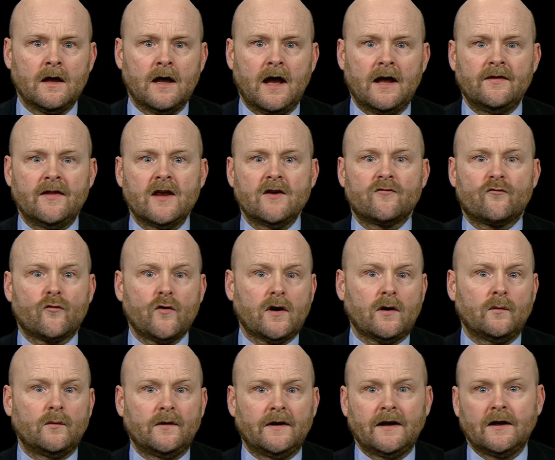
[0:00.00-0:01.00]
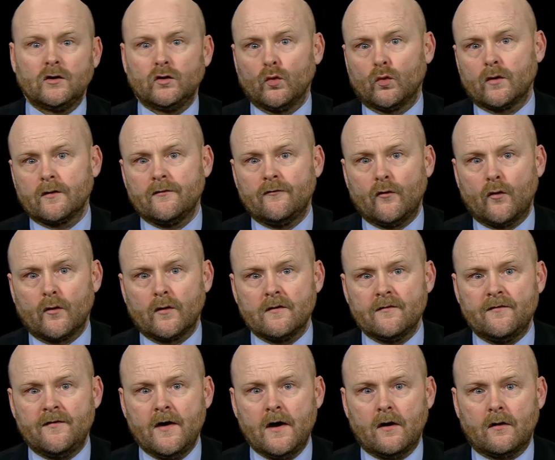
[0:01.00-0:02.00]
And they frequently ignored foreign
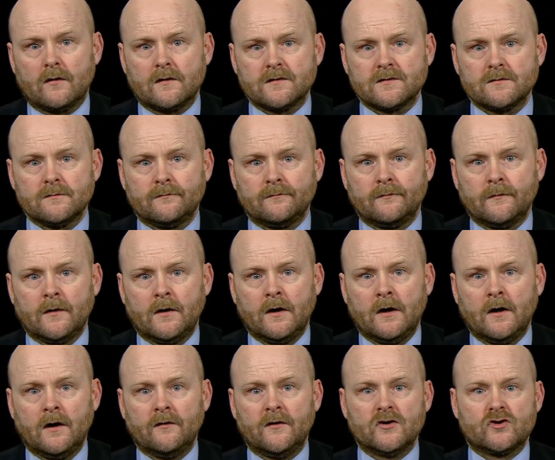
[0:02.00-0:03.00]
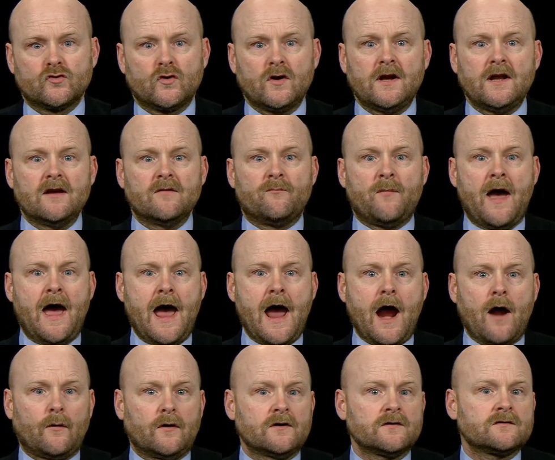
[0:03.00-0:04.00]
affairs. The Treaty of
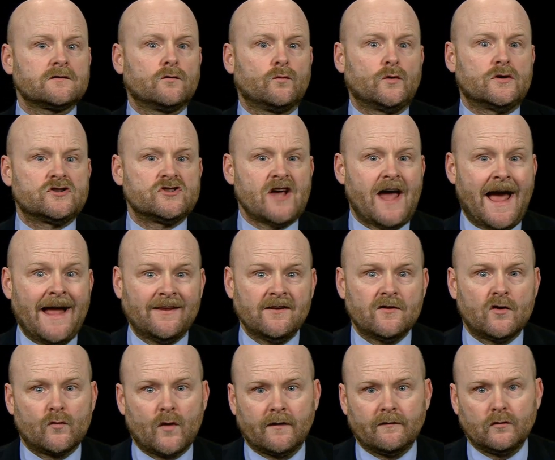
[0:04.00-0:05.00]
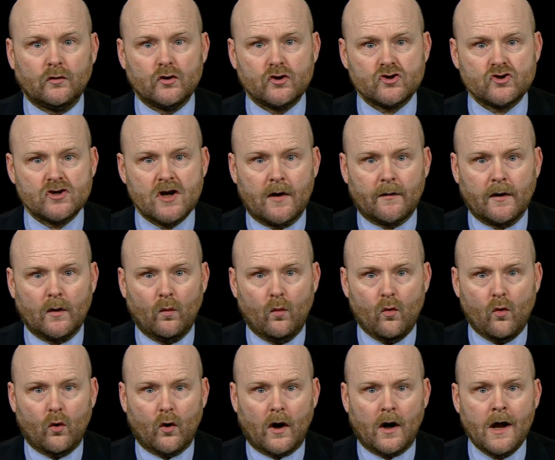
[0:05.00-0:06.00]
Paris, which ended the Revolutionary
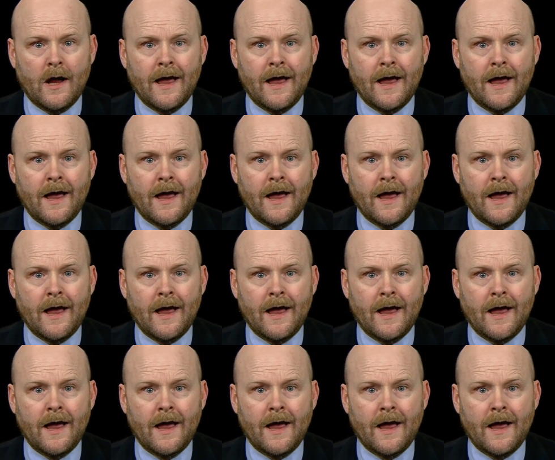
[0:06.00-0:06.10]
War,